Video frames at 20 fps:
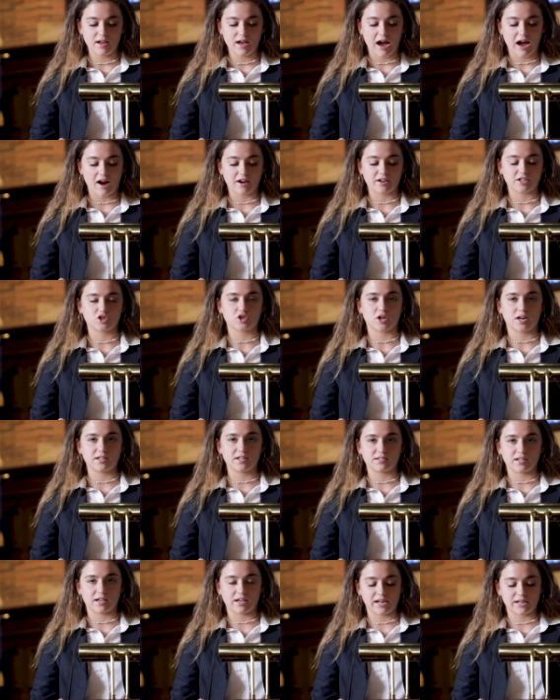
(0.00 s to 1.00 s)
how to
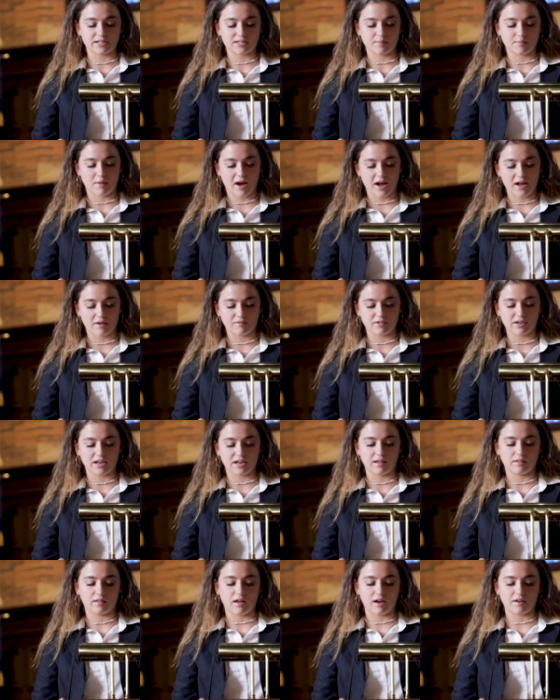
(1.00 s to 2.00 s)
translate it to my
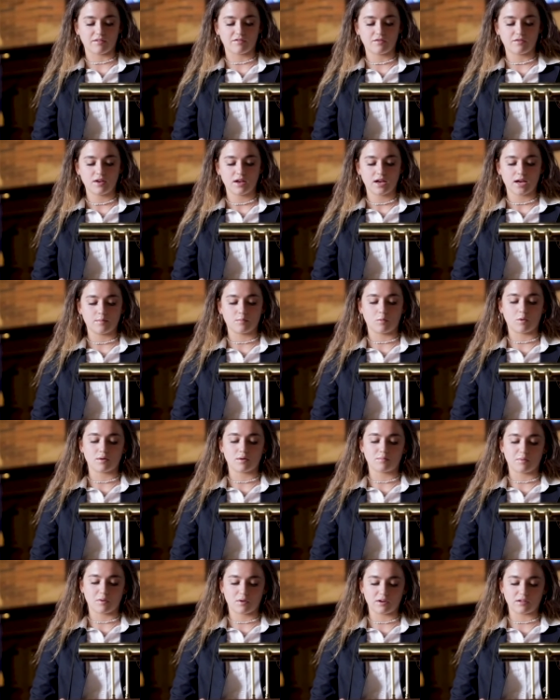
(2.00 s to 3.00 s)
everyday life, and more
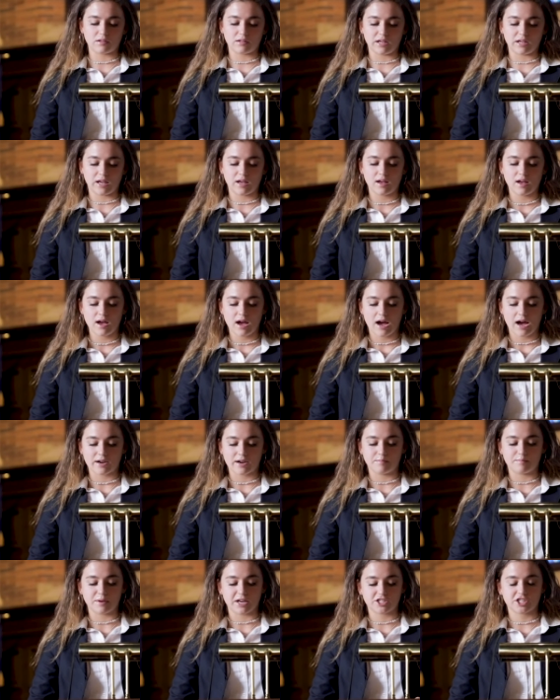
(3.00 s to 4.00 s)
importantly, how
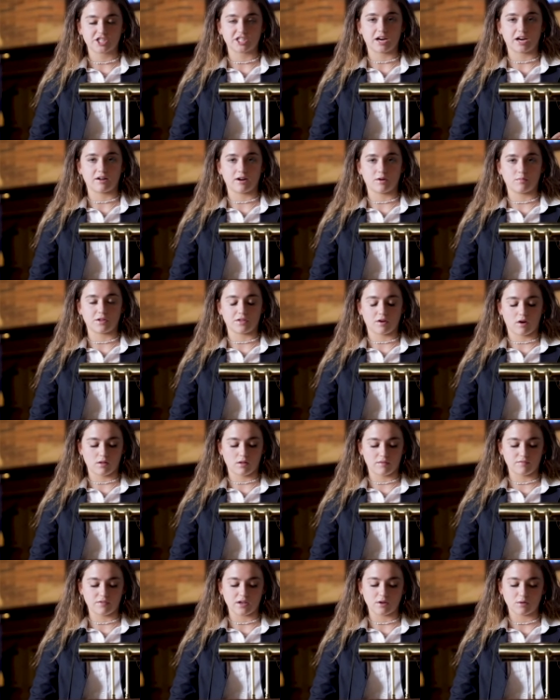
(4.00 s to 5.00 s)
to best share it with
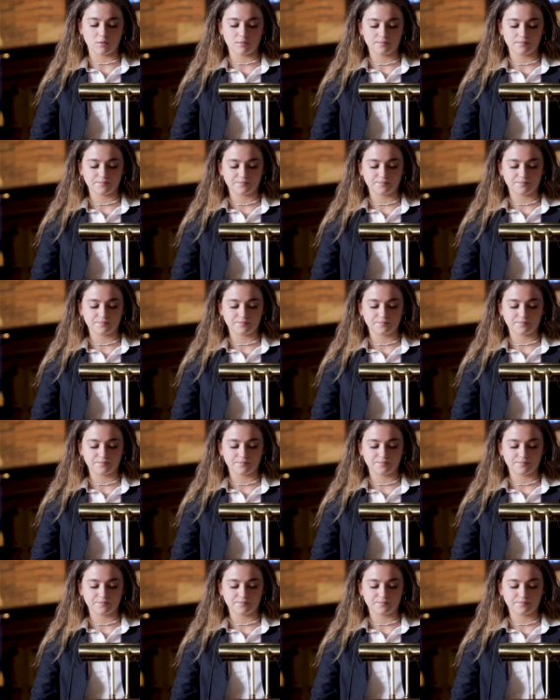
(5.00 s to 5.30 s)
all of you.